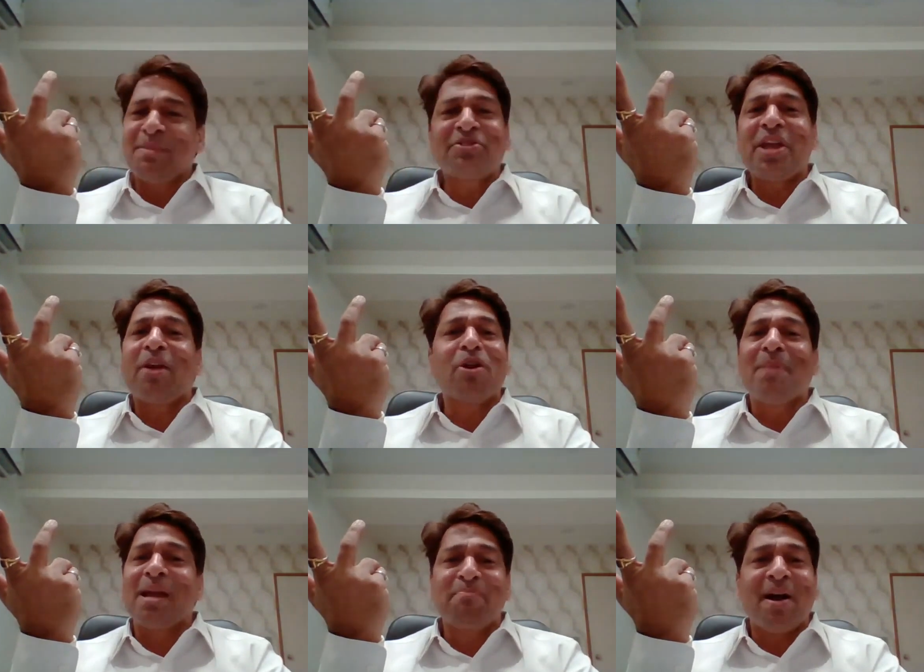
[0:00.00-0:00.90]
Some mistake
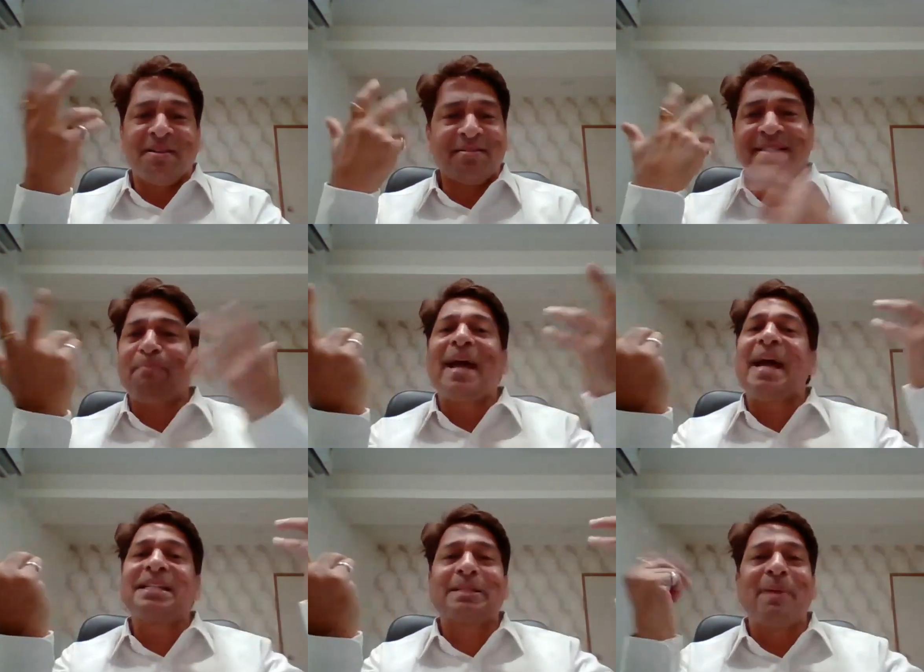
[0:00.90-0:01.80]
on my part,
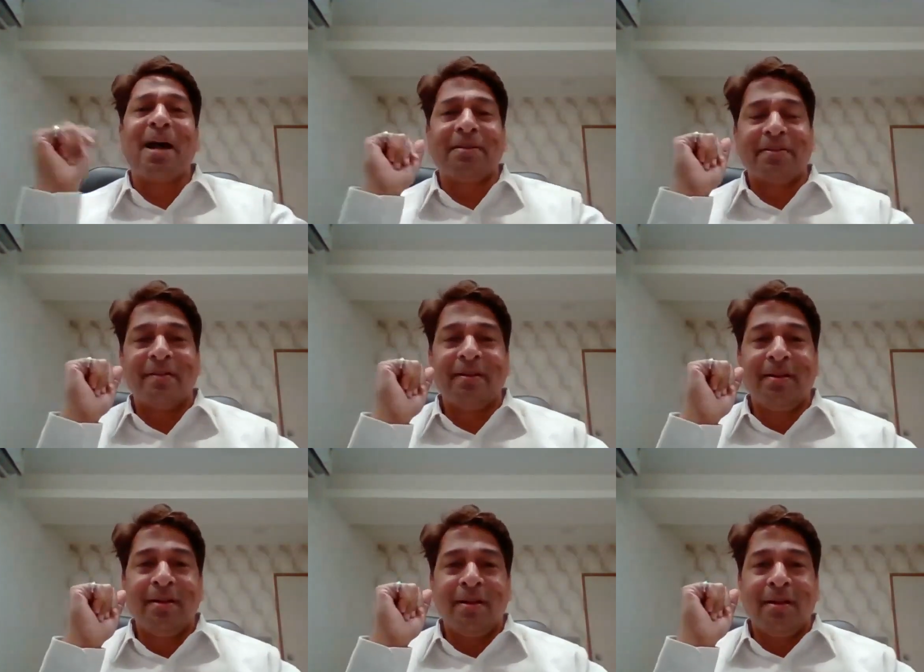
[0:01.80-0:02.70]
supplier's part.
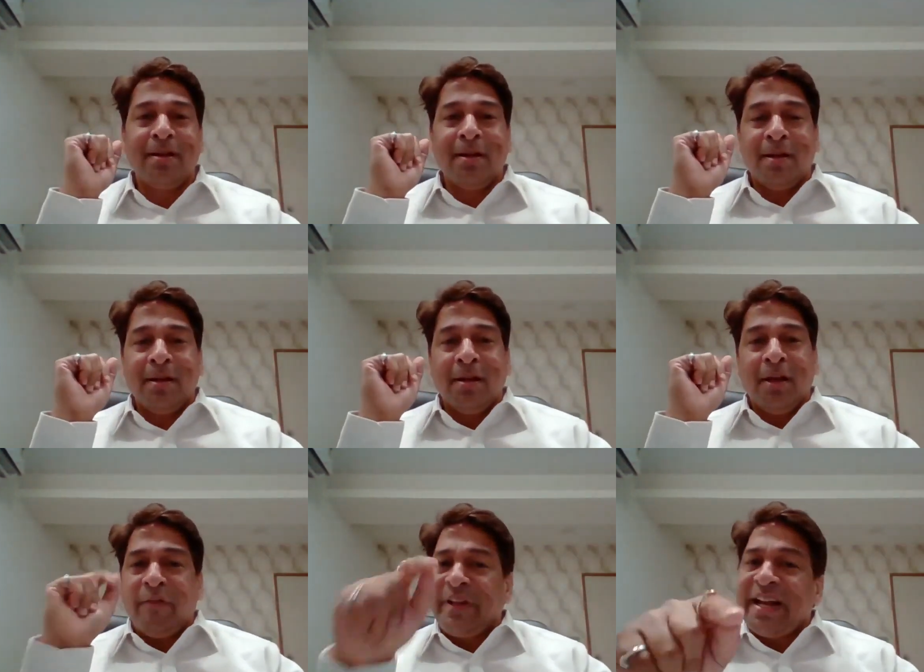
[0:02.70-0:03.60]

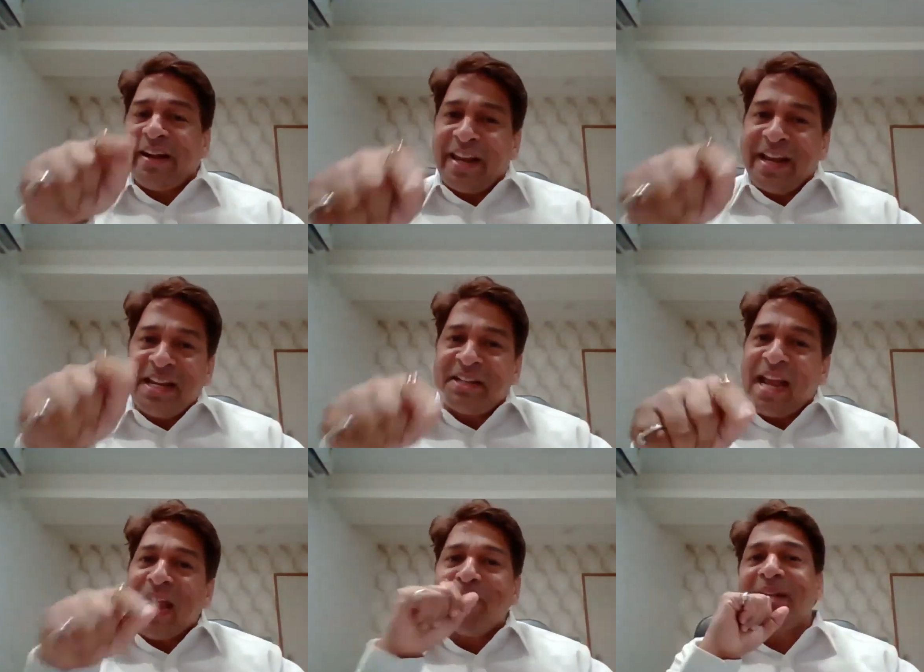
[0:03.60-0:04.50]
Whether
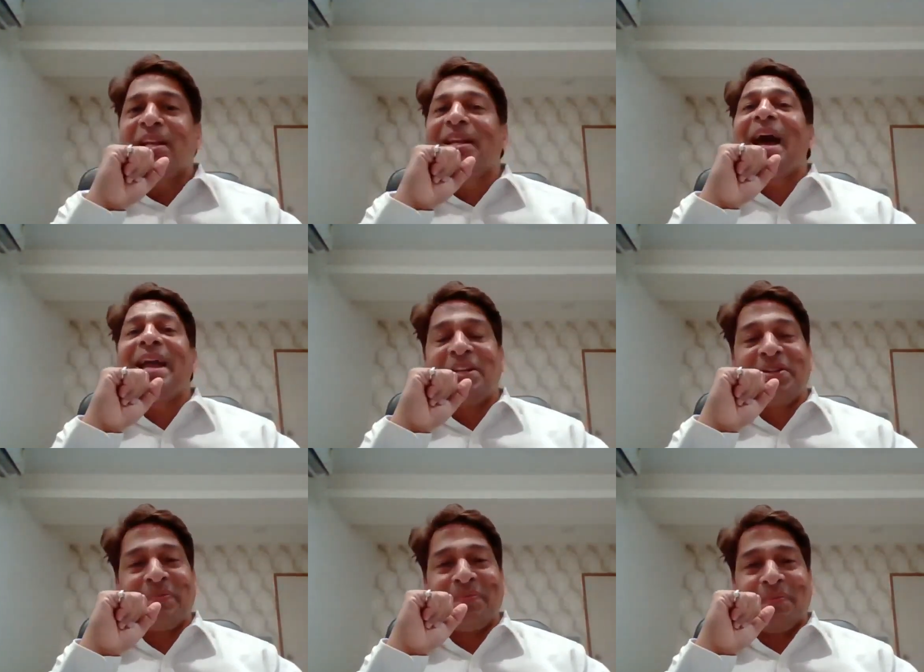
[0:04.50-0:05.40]
credit can be
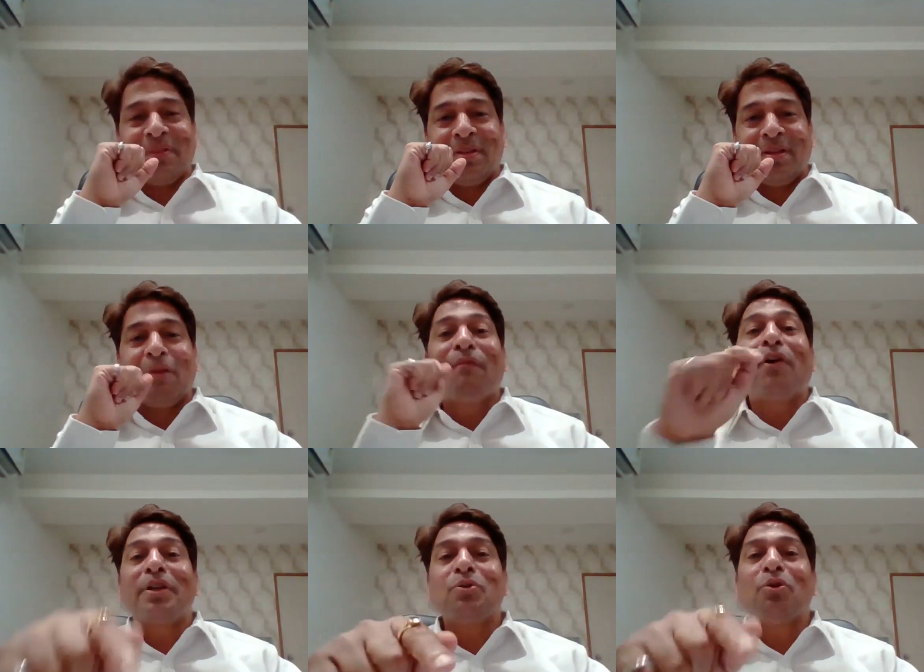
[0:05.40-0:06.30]
denied
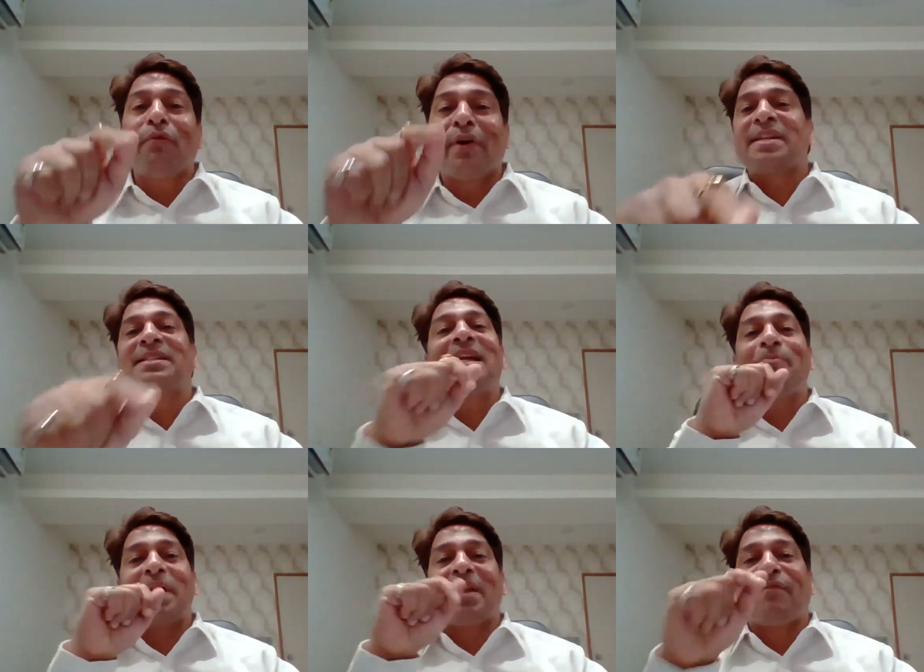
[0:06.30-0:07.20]
for you, for
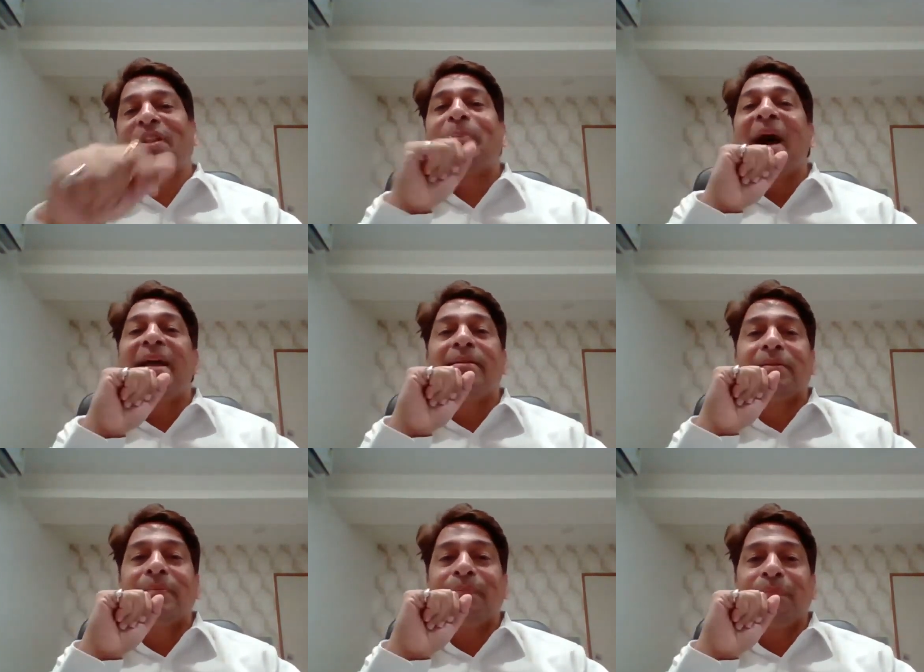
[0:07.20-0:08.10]
recipient, for the
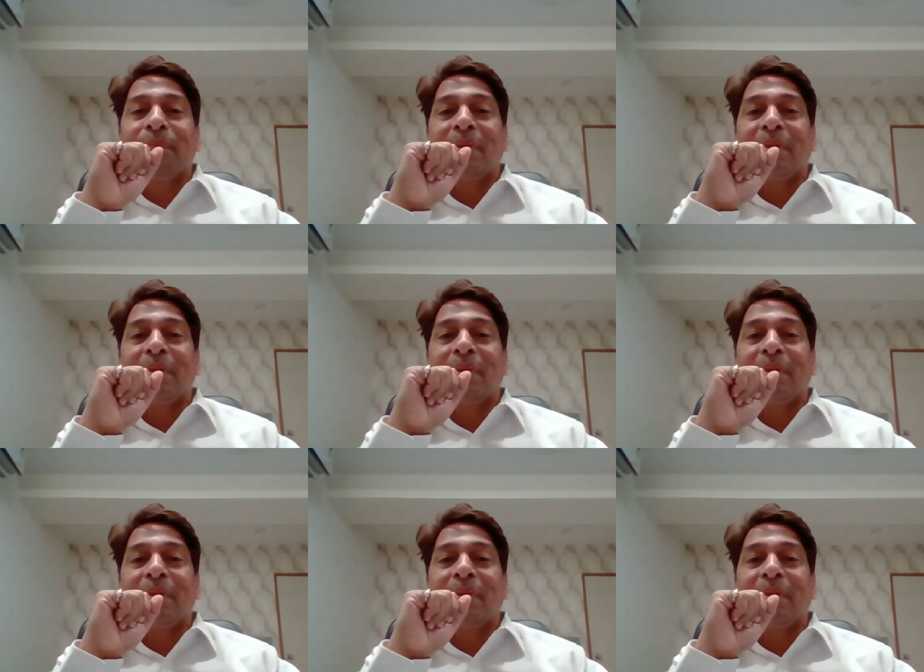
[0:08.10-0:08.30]
buyer,